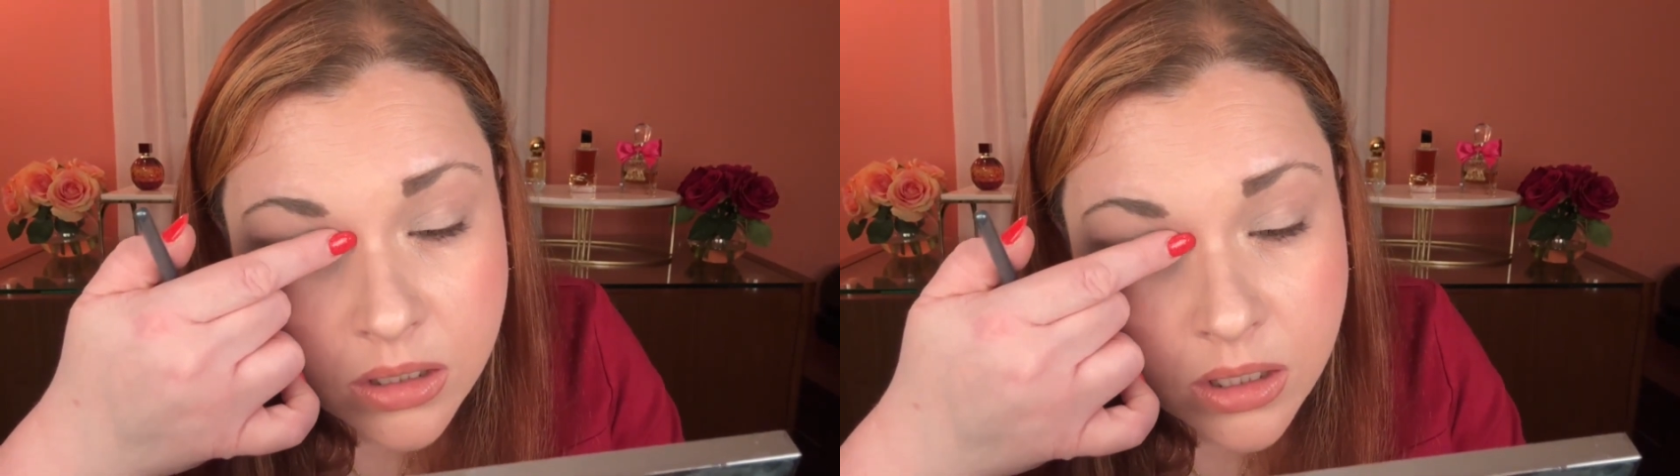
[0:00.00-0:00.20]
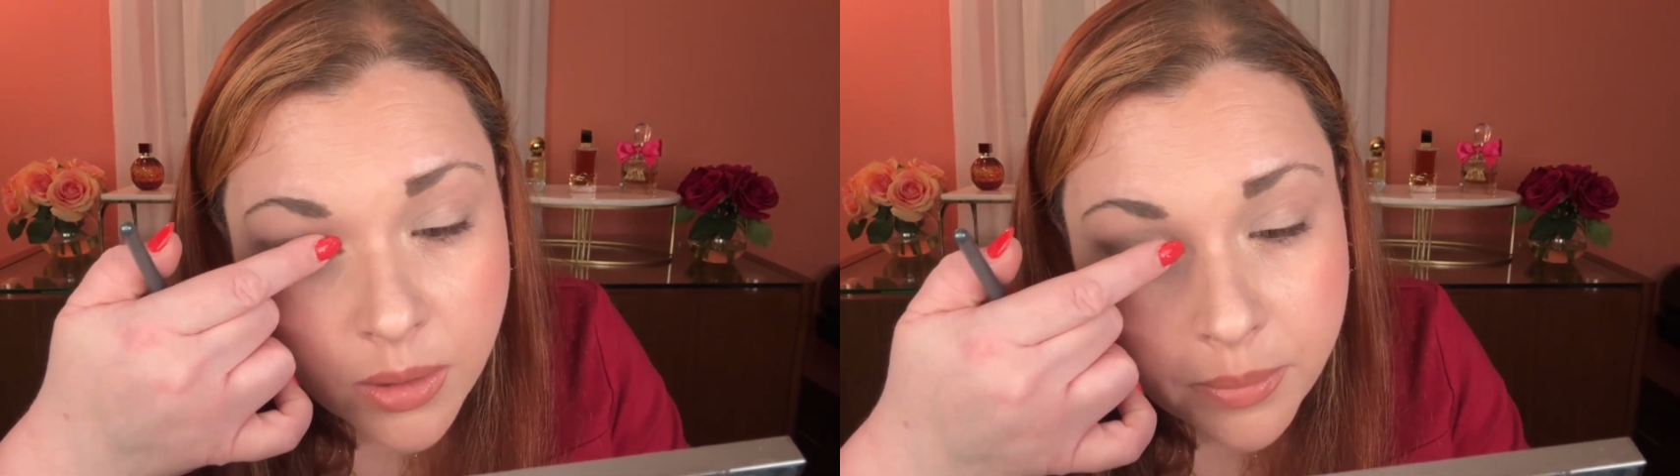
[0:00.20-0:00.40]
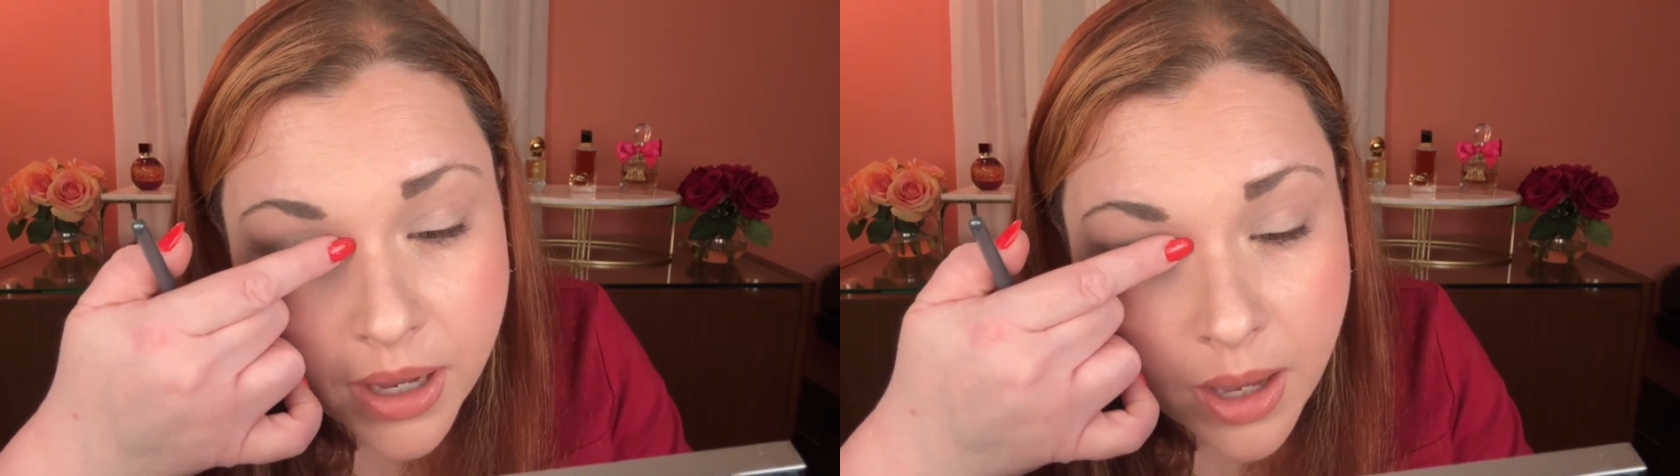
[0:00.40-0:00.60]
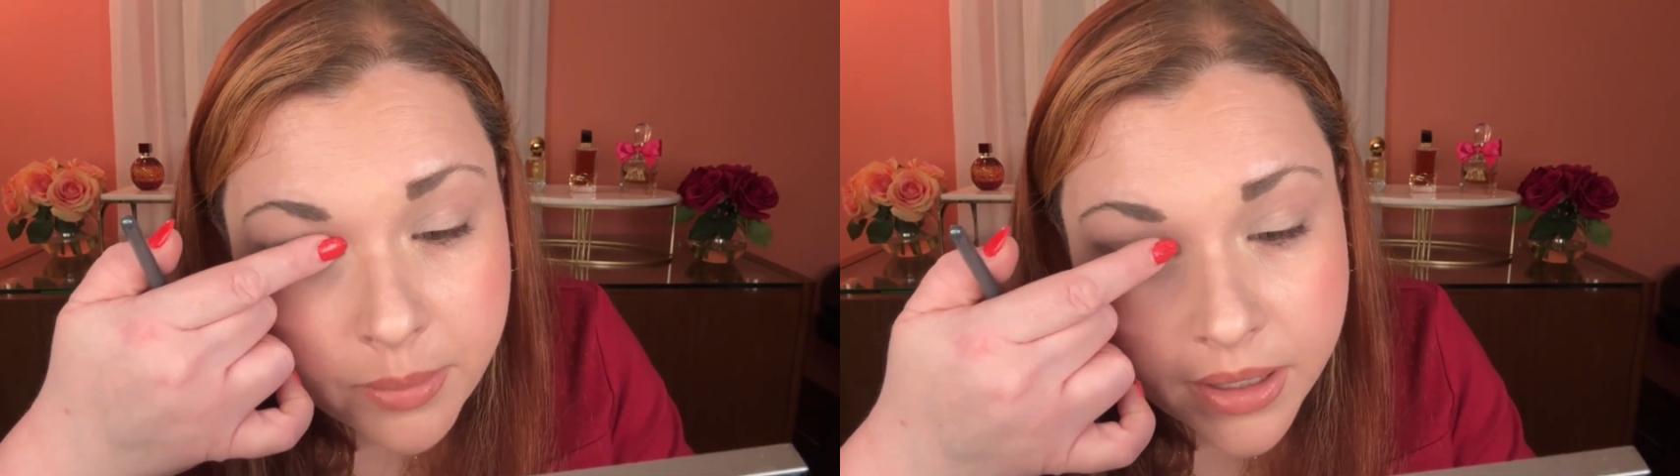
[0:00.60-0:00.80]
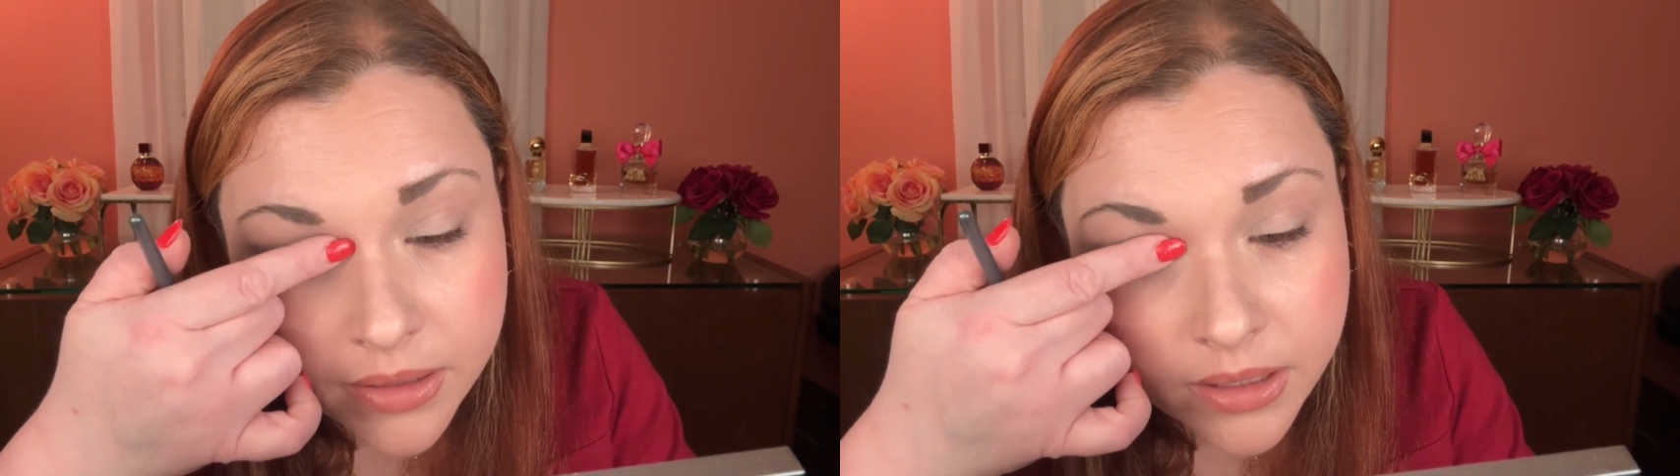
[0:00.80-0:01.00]
and pop
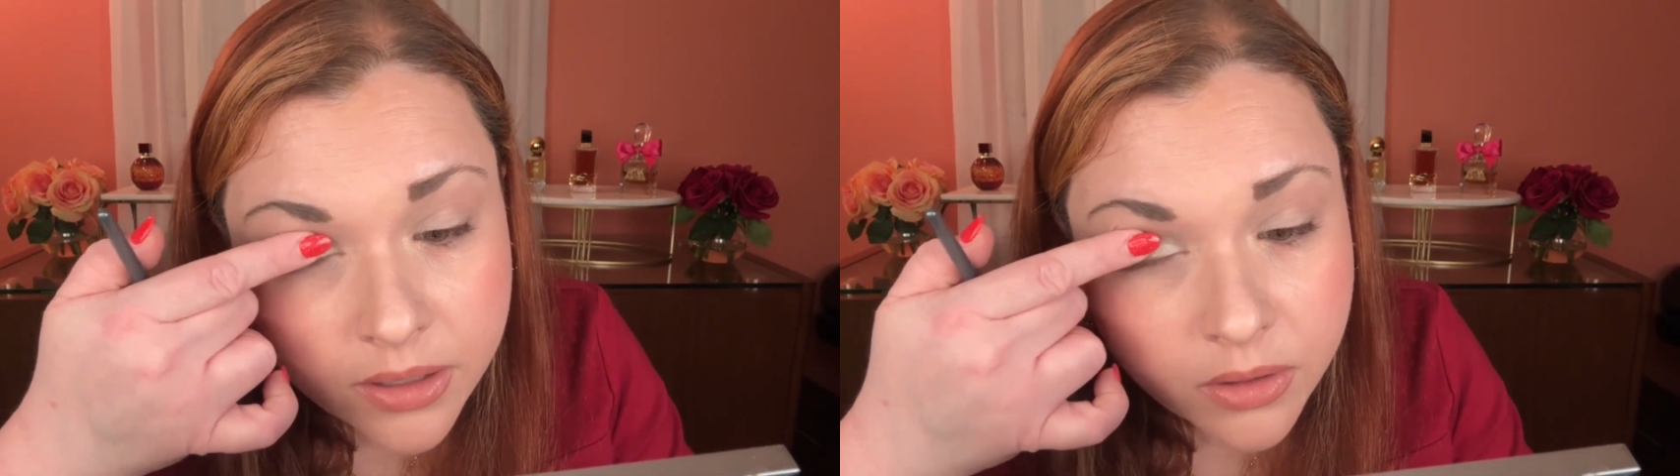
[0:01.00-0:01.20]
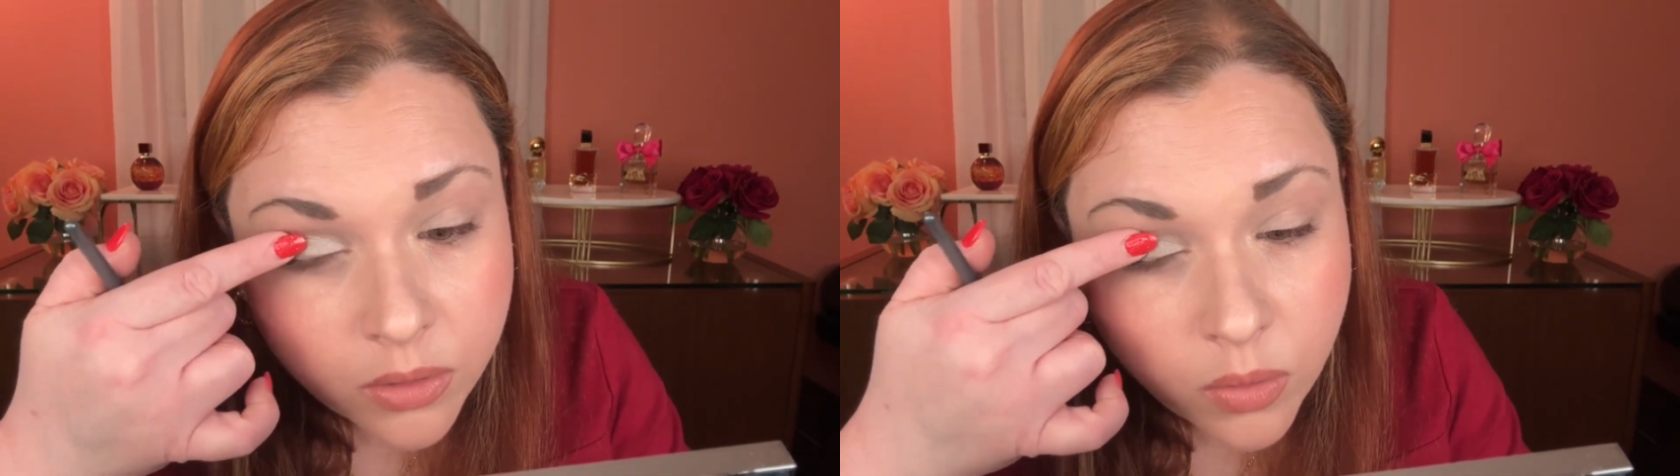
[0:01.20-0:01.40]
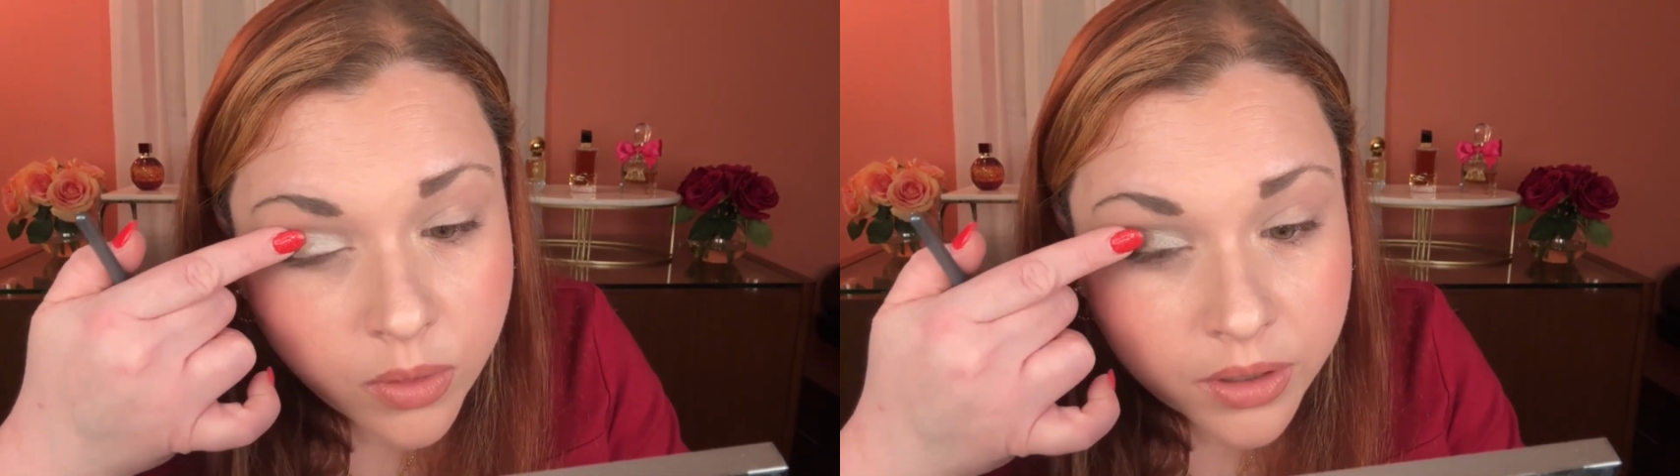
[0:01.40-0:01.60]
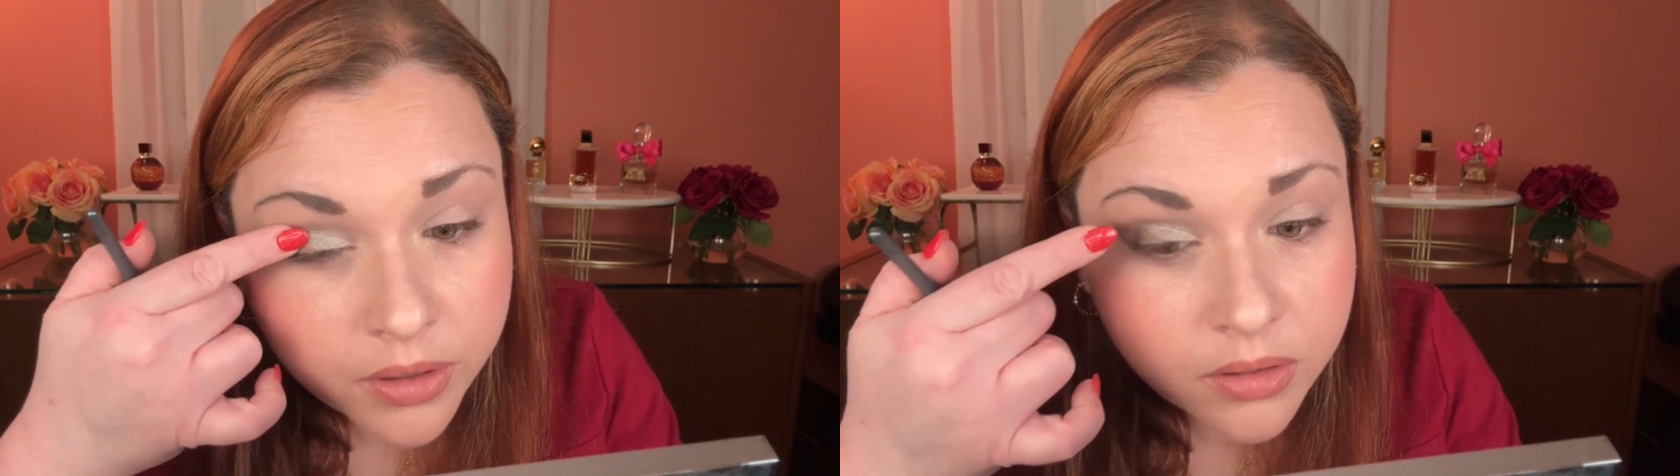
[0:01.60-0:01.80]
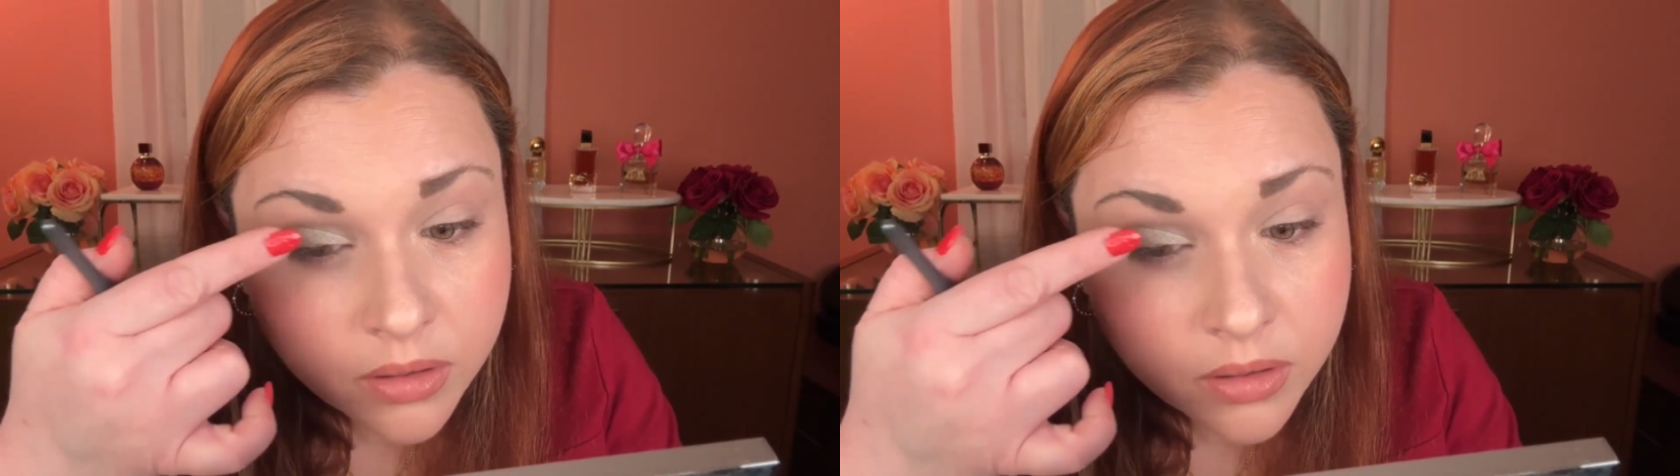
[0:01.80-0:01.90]
it in the inner corner.